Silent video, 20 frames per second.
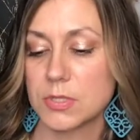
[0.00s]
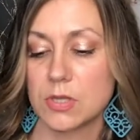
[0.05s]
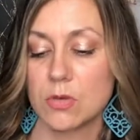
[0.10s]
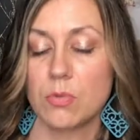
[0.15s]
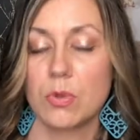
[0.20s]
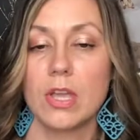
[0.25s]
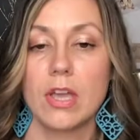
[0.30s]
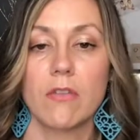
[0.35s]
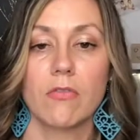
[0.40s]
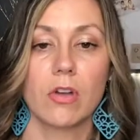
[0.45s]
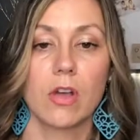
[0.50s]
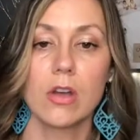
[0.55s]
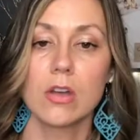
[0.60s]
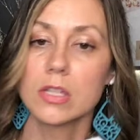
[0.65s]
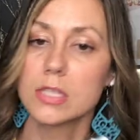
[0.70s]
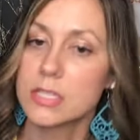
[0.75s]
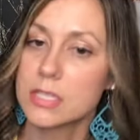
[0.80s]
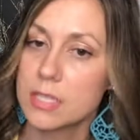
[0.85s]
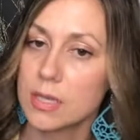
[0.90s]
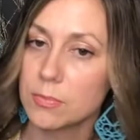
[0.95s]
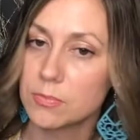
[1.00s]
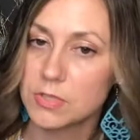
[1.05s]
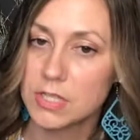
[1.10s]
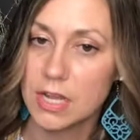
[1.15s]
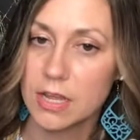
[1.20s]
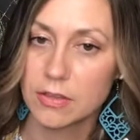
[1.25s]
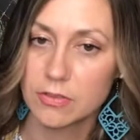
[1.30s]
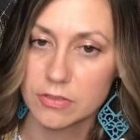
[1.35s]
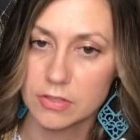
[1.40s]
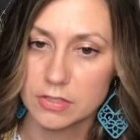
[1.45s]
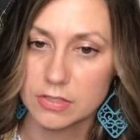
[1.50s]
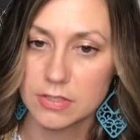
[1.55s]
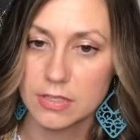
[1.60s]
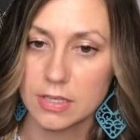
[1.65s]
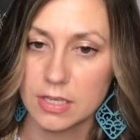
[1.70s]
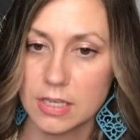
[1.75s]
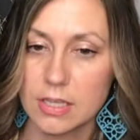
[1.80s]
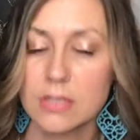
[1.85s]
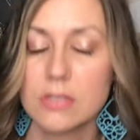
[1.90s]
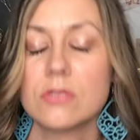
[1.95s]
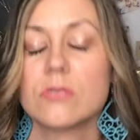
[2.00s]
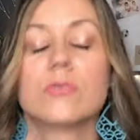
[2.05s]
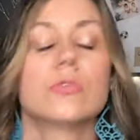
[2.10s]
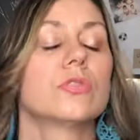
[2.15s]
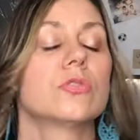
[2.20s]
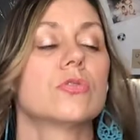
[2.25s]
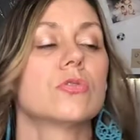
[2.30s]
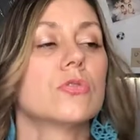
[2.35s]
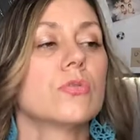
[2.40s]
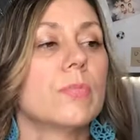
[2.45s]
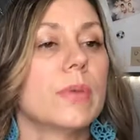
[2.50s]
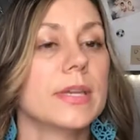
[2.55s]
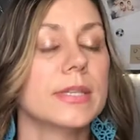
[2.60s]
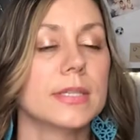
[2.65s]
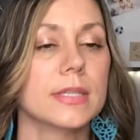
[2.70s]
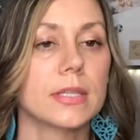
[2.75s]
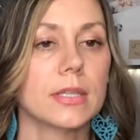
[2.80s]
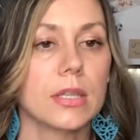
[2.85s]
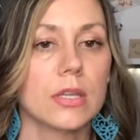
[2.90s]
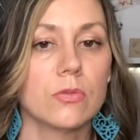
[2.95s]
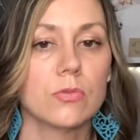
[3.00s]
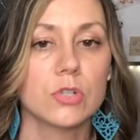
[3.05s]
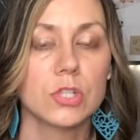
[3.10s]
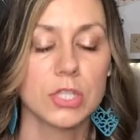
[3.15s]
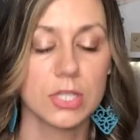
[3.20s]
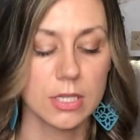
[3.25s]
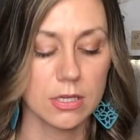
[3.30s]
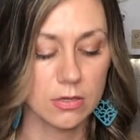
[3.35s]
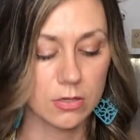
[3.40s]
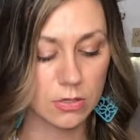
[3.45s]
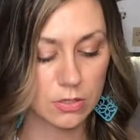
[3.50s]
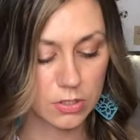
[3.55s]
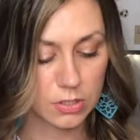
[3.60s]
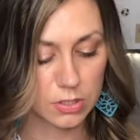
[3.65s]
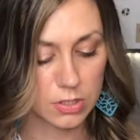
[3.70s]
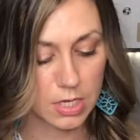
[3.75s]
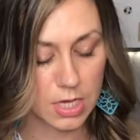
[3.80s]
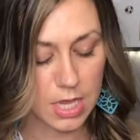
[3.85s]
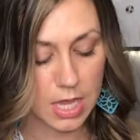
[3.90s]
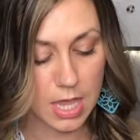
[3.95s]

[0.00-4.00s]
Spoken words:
So we have a concept deck. This again, it was through Basic Language Skills,